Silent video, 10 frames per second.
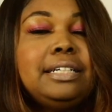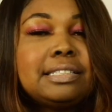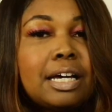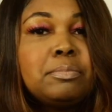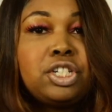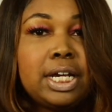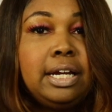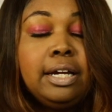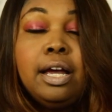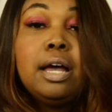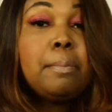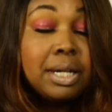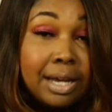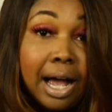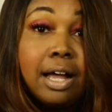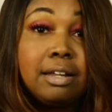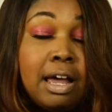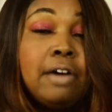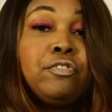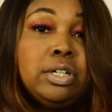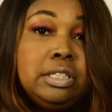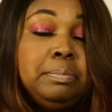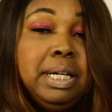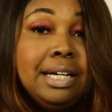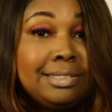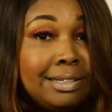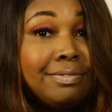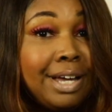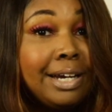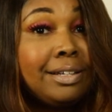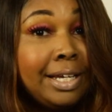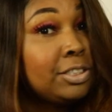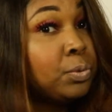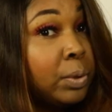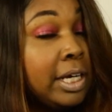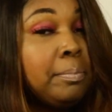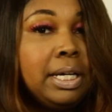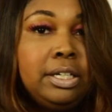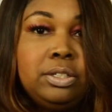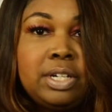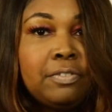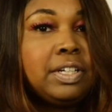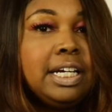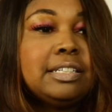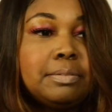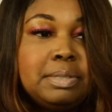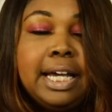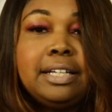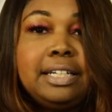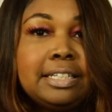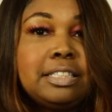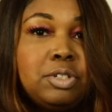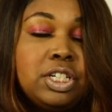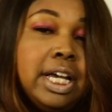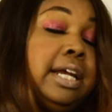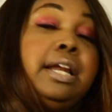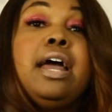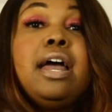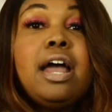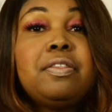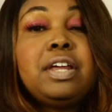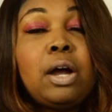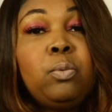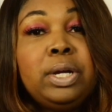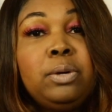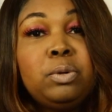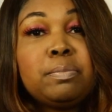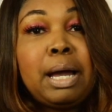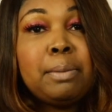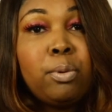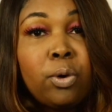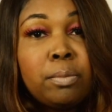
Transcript: some shedding, but not a lot for it to be a synthetic lace wig, but you definitely get some tangling and some shedding. And then I went in with my boar